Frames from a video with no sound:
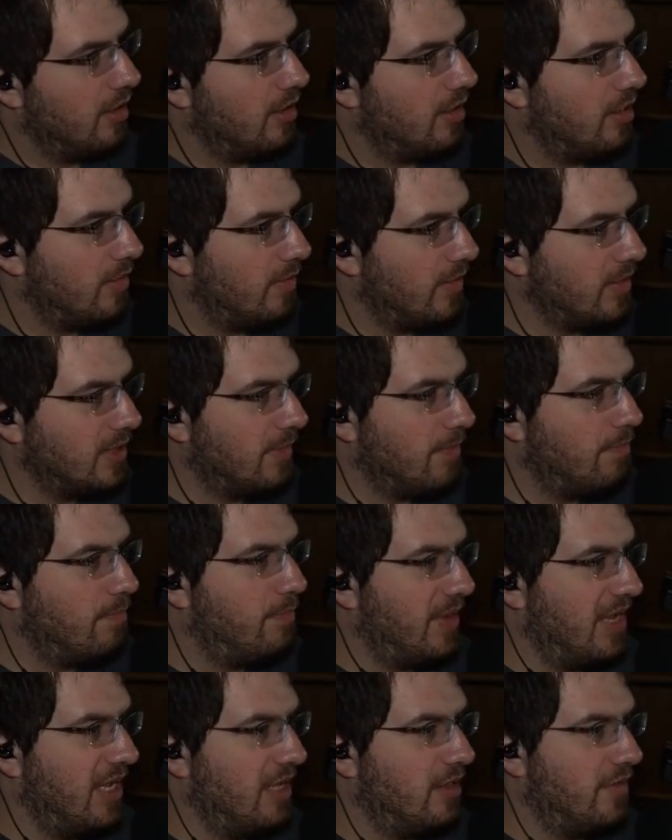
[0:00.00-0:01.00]
So what's a
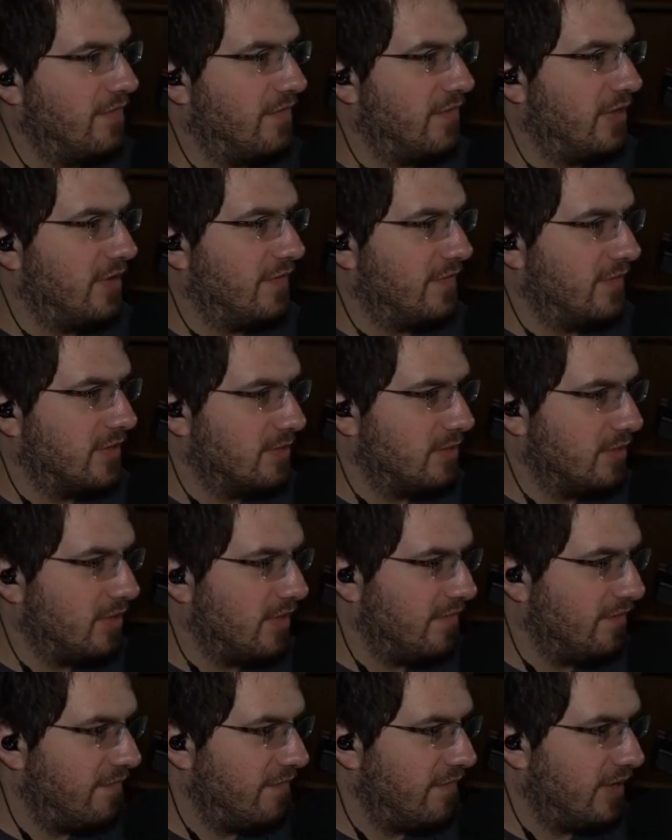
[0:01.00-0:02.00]
bailiff office?
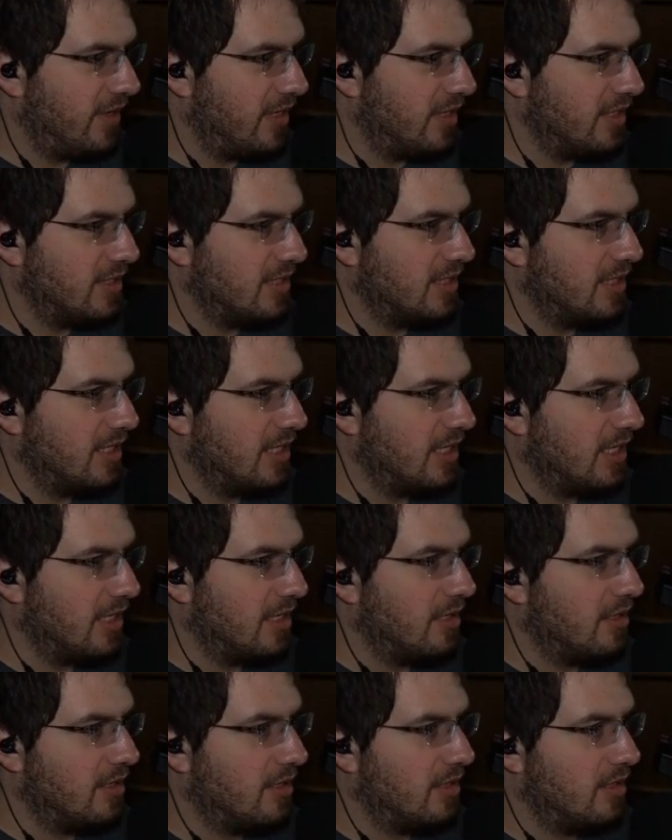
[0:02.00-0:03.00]
What the fuck is that?
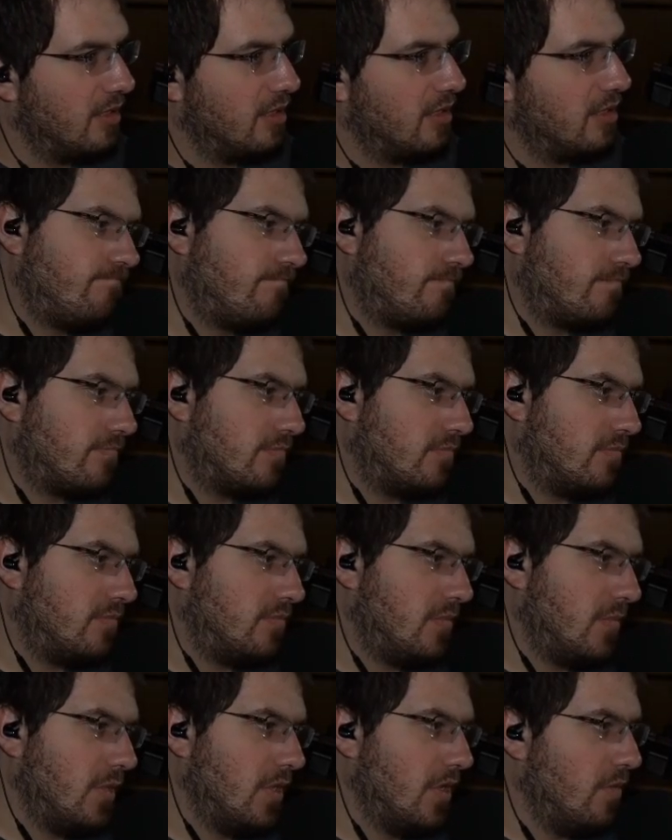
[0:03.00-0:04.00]

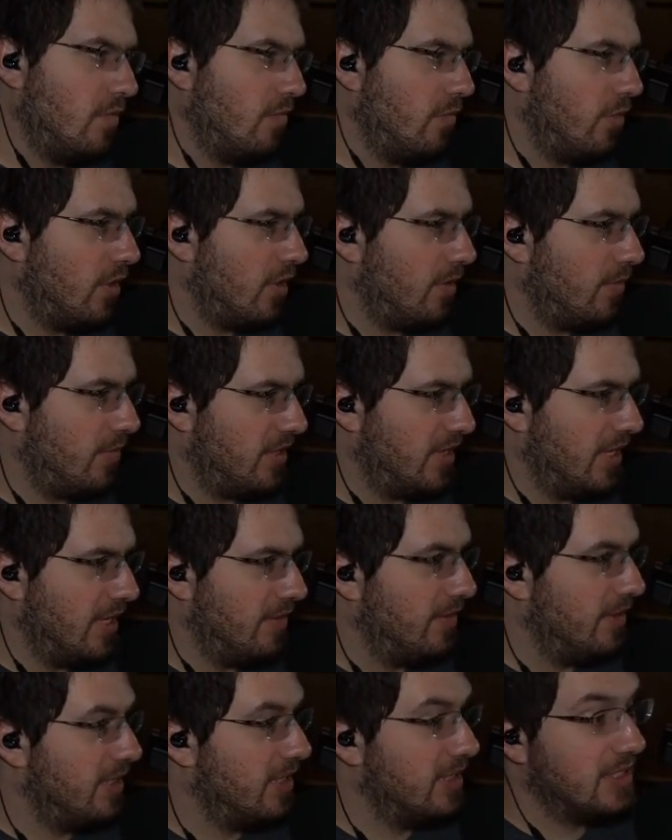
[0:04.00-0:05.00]
We're gonna pretend
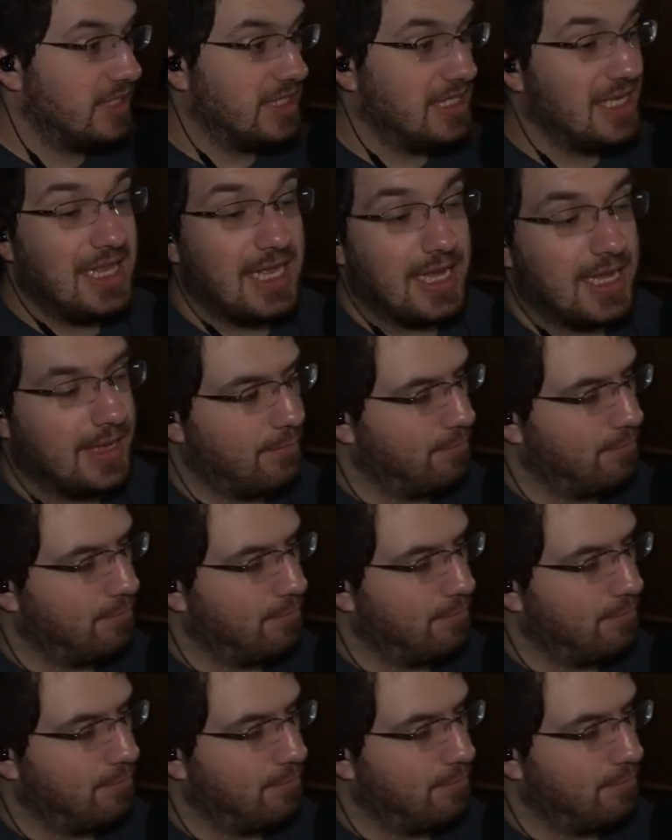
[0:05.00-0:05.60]
we didn't see that.